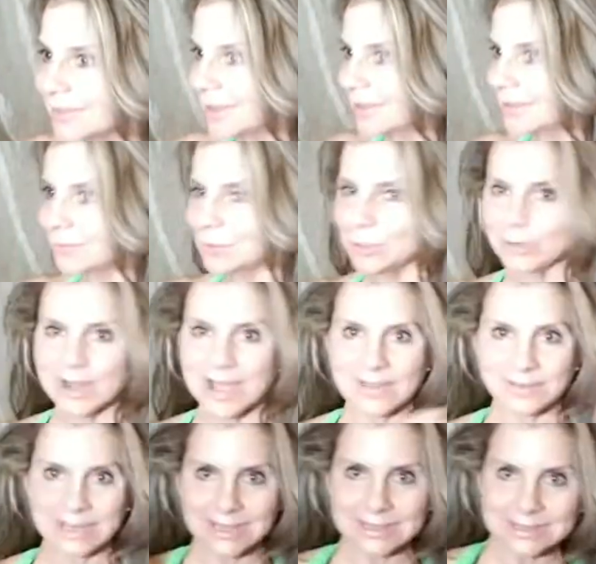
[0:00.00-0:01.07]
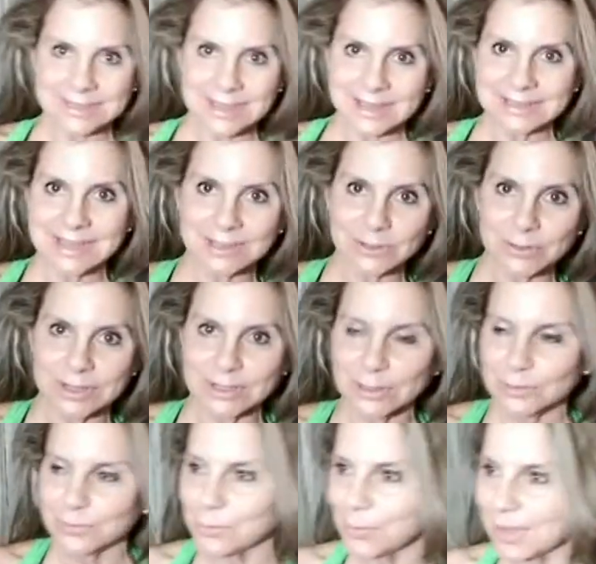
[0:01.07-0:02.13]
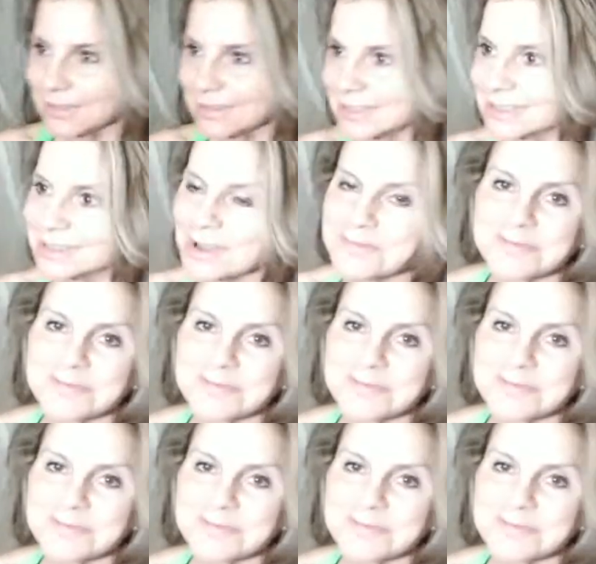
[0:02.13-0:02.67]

and we don't have any insects entering your fermented stuff.